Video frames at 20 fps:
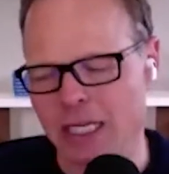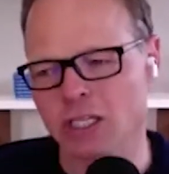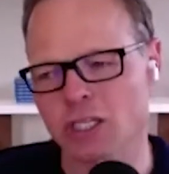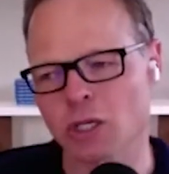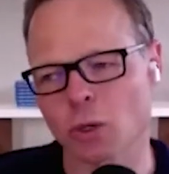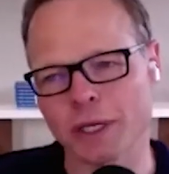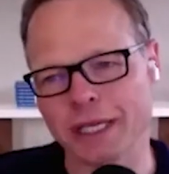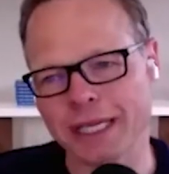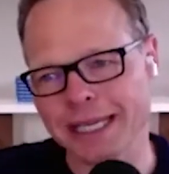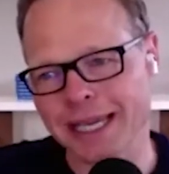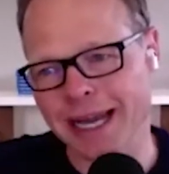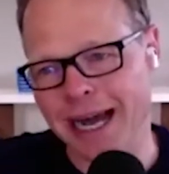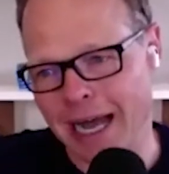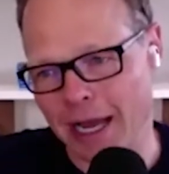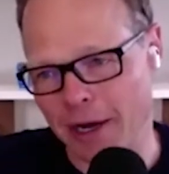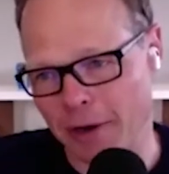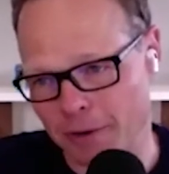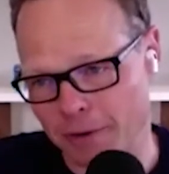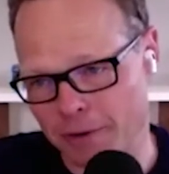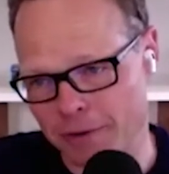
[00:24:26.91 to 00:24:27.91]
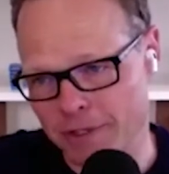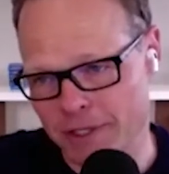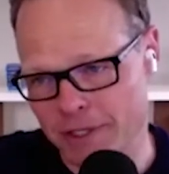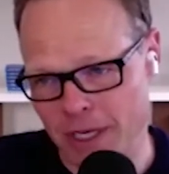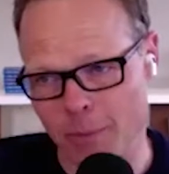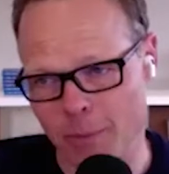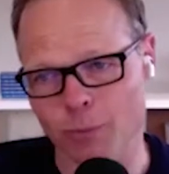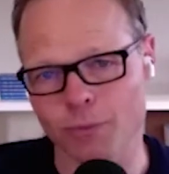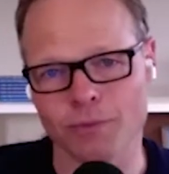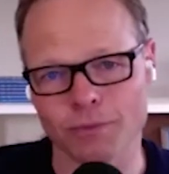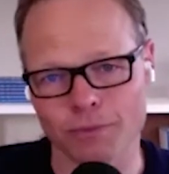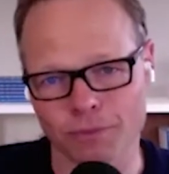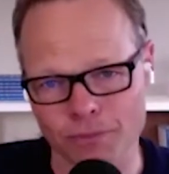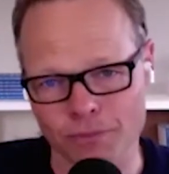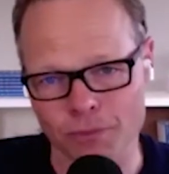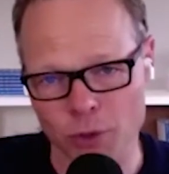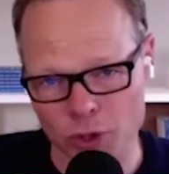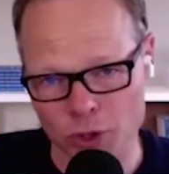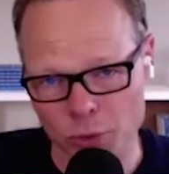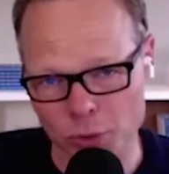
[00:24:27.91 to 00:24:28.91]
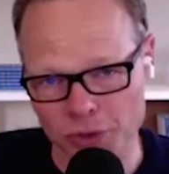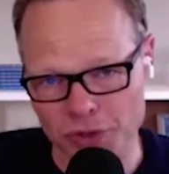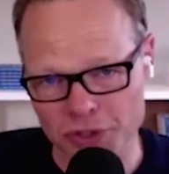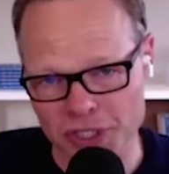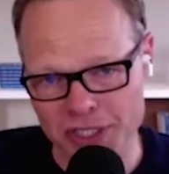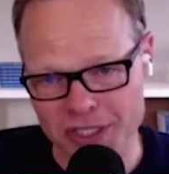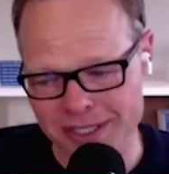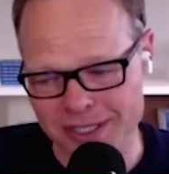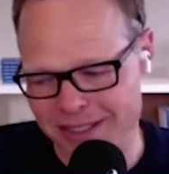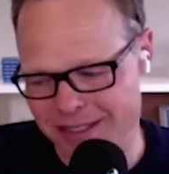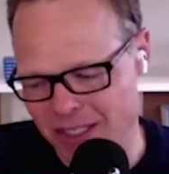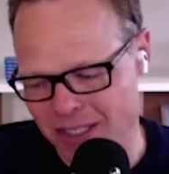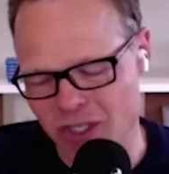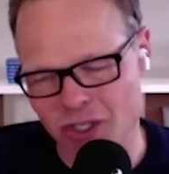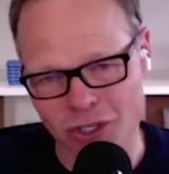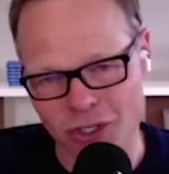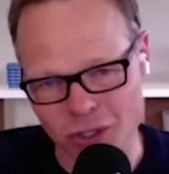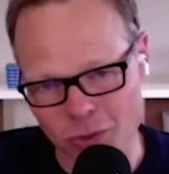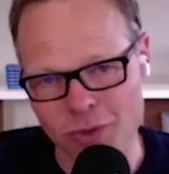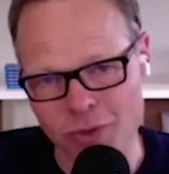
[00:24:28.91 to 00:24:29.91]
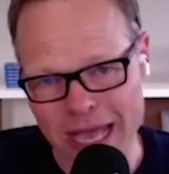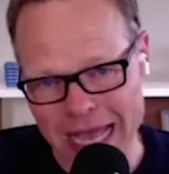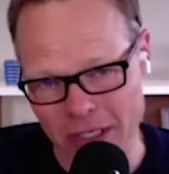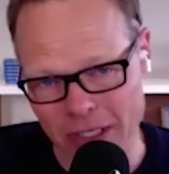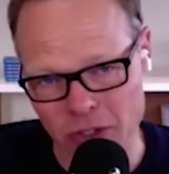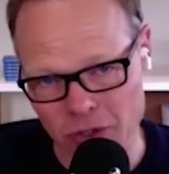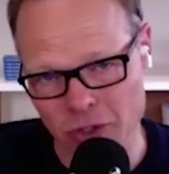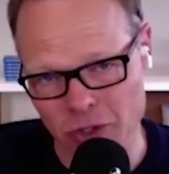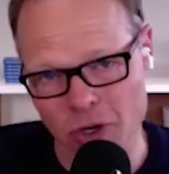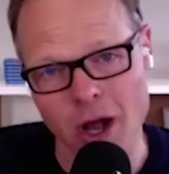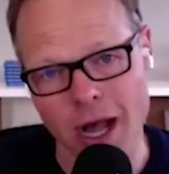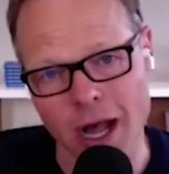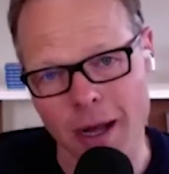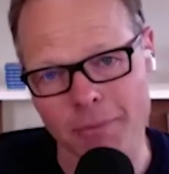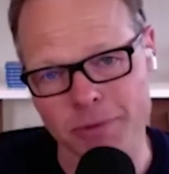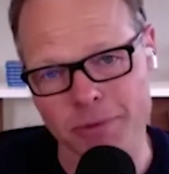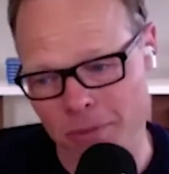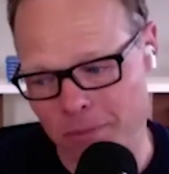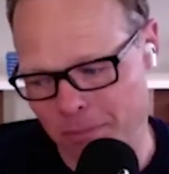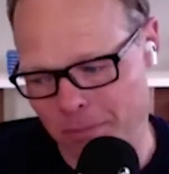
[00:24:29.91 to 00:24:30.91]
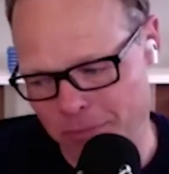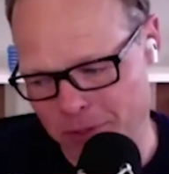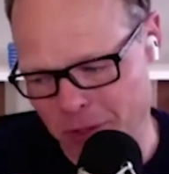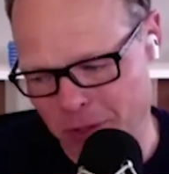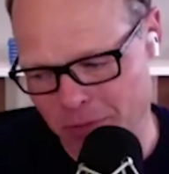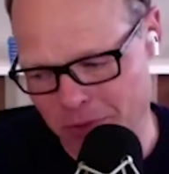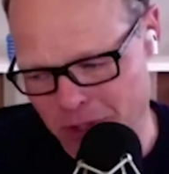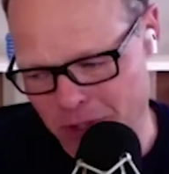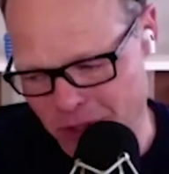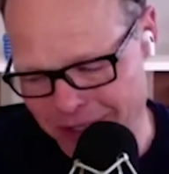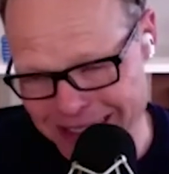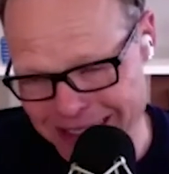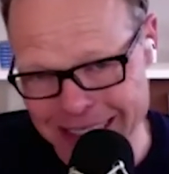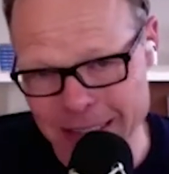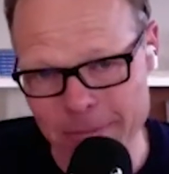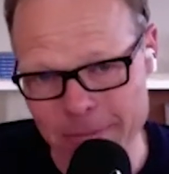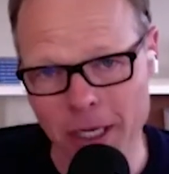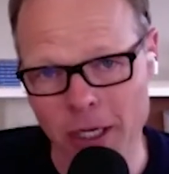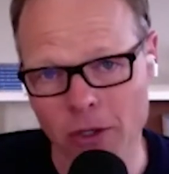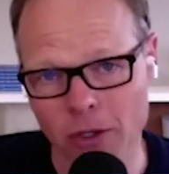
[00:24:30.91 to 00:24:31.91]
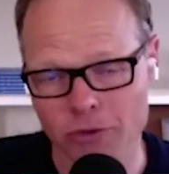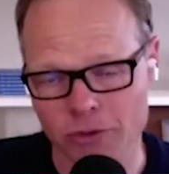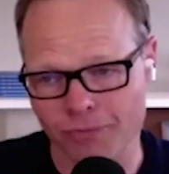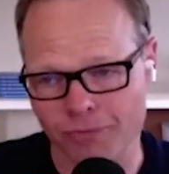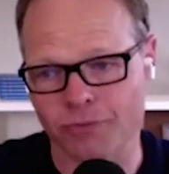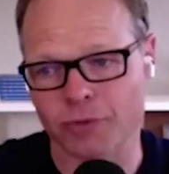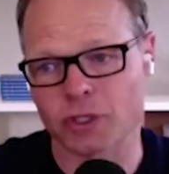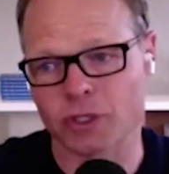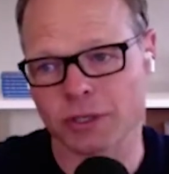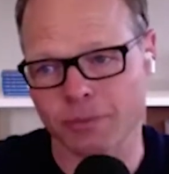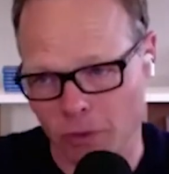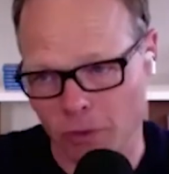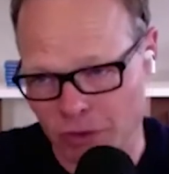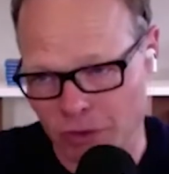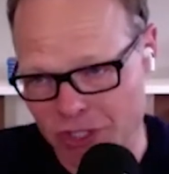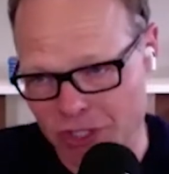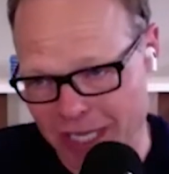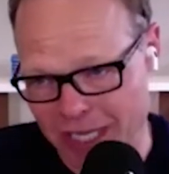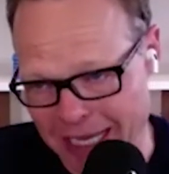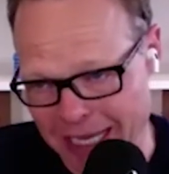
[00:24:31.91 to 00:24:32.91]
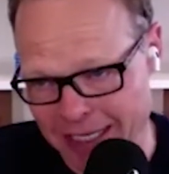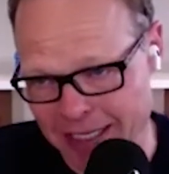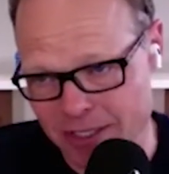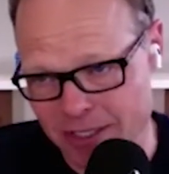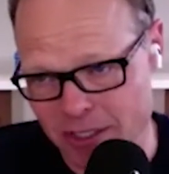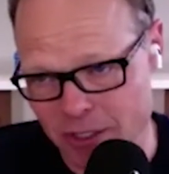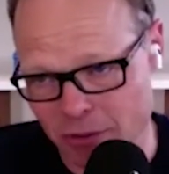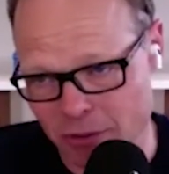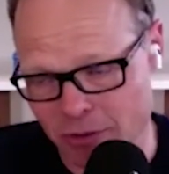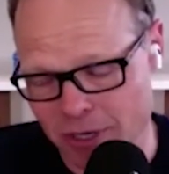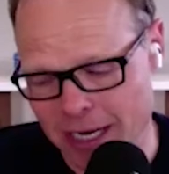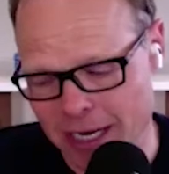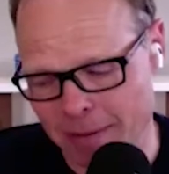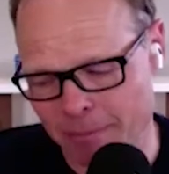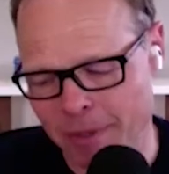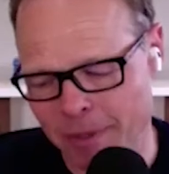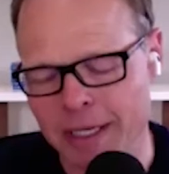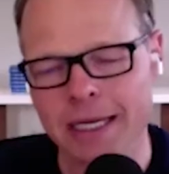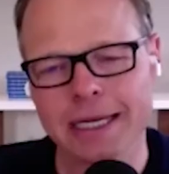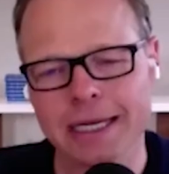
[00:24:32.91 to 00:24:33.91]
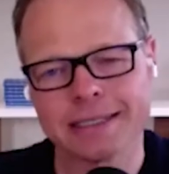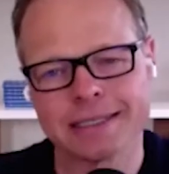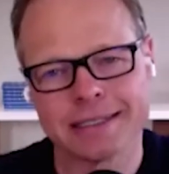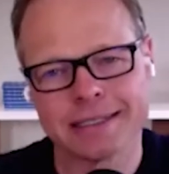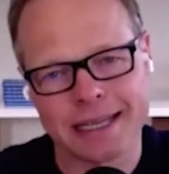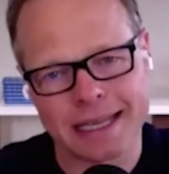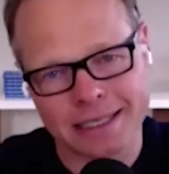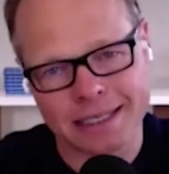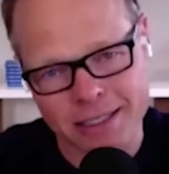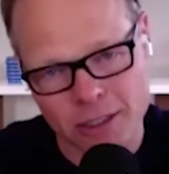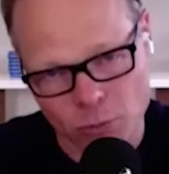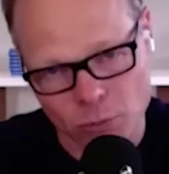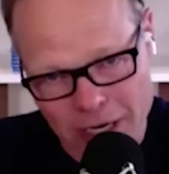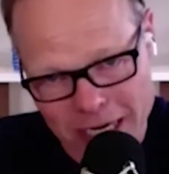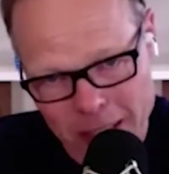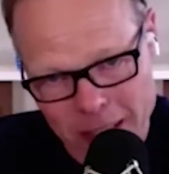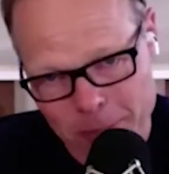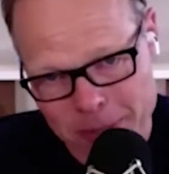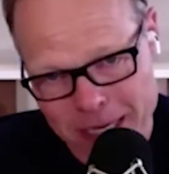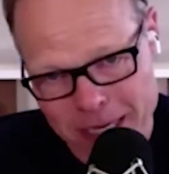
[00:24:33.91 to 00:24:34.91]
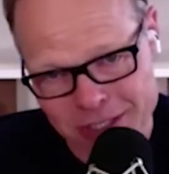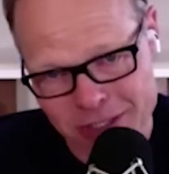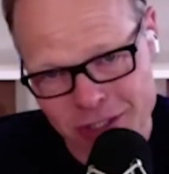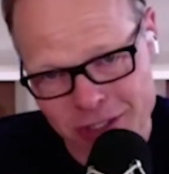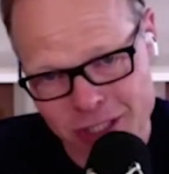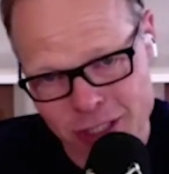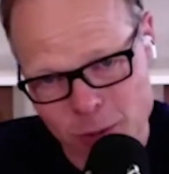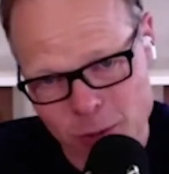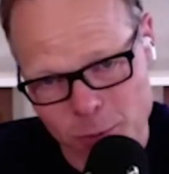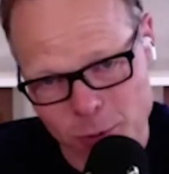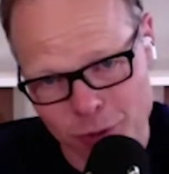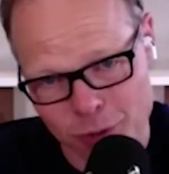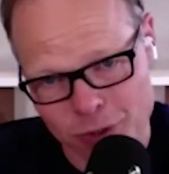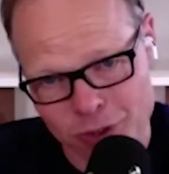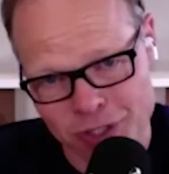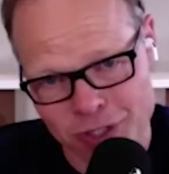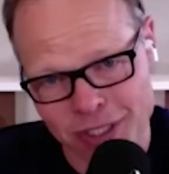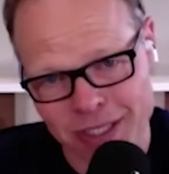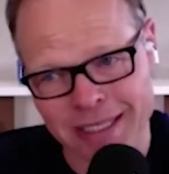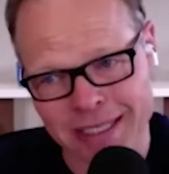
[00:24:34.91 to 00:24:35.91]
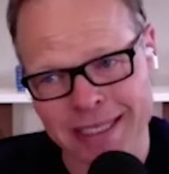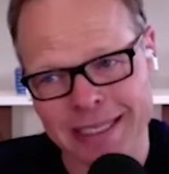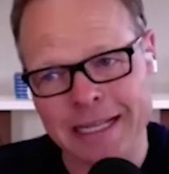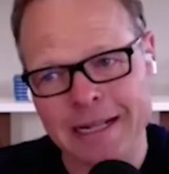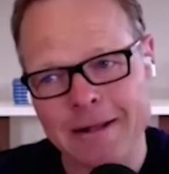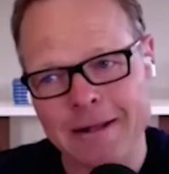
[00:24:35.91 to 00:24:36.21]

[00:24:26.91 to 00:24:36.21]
So he hired some virtual assistants to do that job, to email, to first of all scan Instagram, to then direct message each person,